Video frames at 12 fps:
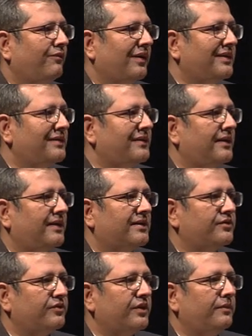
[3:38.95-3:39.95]
One is the
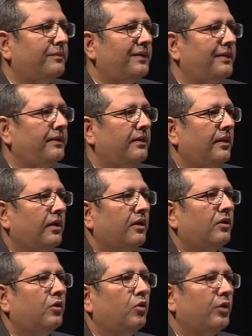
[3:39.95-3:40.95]
extremely
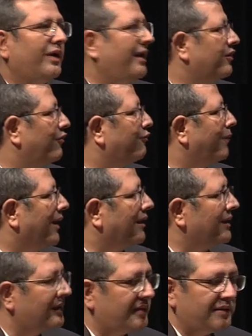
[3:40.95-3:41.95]
low rate of
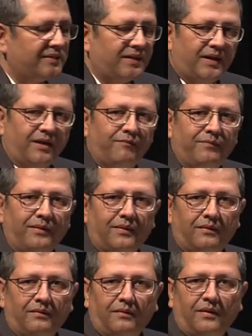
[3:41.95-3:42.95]
packages that have been